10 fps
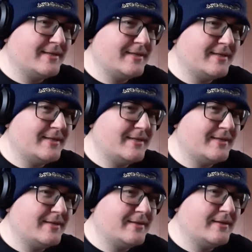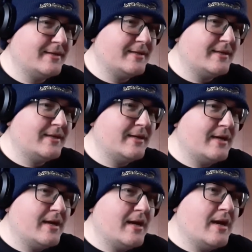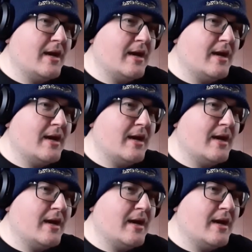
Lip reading: (no one is talking)